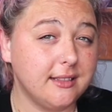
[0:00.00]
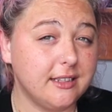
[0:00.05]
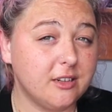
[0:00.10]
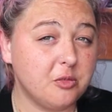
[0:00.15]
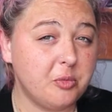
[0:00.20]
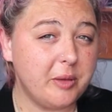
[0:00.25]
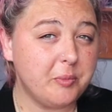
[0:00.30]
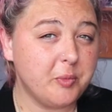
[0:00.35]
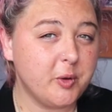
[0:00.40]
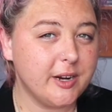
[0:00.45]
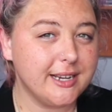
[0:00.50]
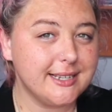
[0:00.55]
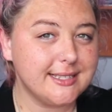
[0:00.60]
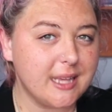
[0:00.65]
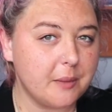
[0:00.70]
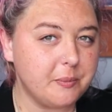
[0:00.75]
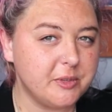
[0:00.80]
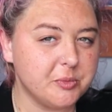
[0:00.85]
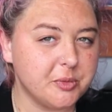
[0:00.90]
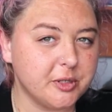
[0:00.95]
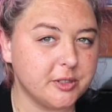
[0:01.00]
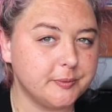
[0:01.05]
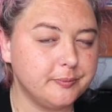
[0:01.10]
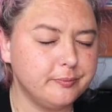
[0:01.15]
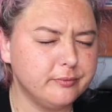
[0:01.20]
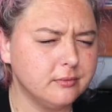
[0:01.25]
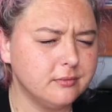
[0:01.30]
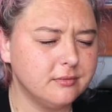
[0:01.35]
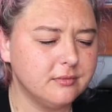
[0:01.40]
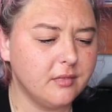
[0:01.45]
little bit more
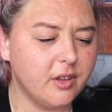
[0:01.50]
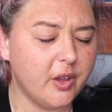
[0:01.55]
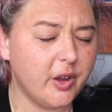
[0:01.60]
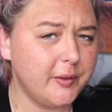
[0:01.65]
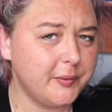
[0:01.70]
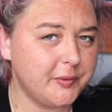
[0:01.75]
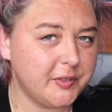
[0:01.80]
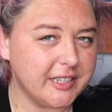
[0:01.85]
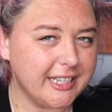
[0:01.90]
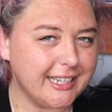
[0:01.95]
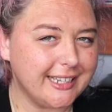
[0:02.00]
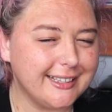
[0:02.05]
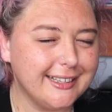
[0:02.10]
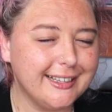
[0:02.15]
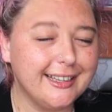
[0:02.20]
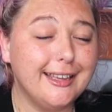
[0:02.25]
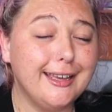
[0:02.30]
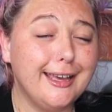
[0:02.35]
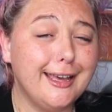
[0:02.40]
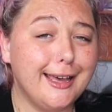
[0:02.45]
acceptable, hopefully.